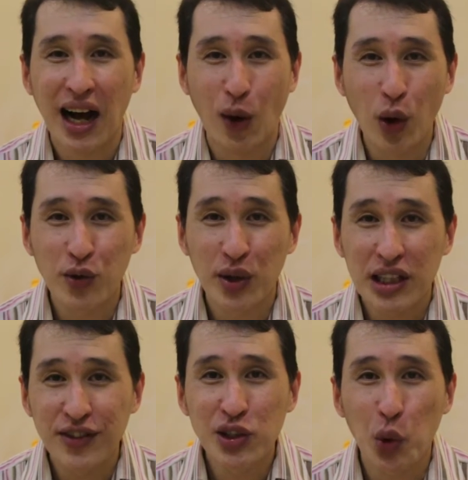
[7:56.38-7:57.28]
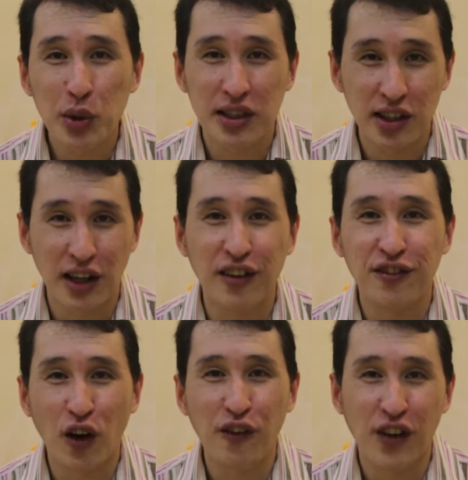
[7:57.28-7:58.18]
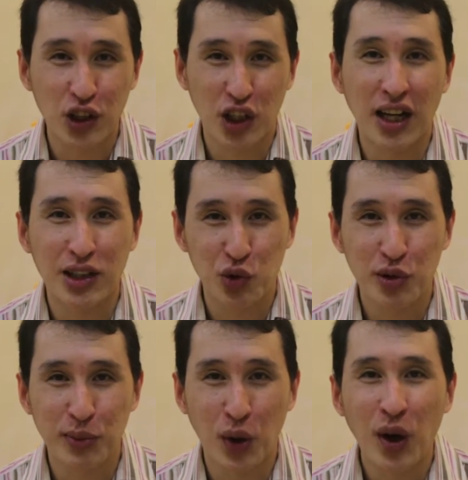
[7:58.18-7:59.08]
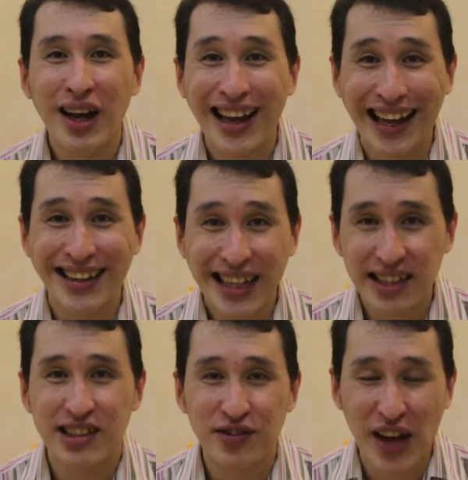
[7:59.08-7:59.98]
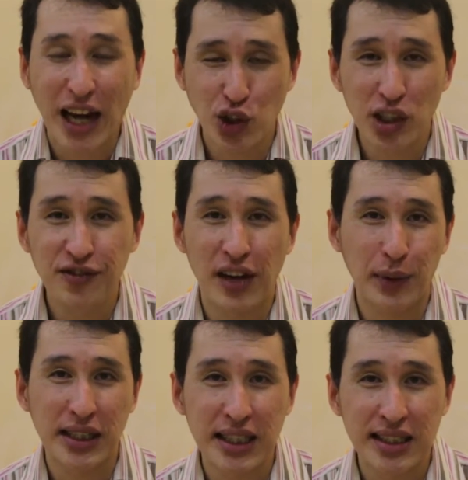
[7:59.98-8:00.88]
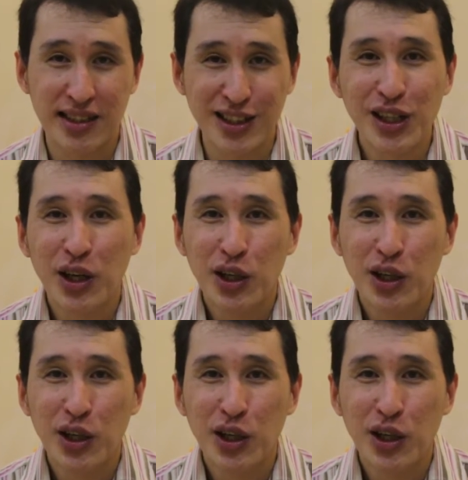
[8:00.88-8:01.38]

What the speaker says: However, even though the third and fourth function are used more, and it is actually very easy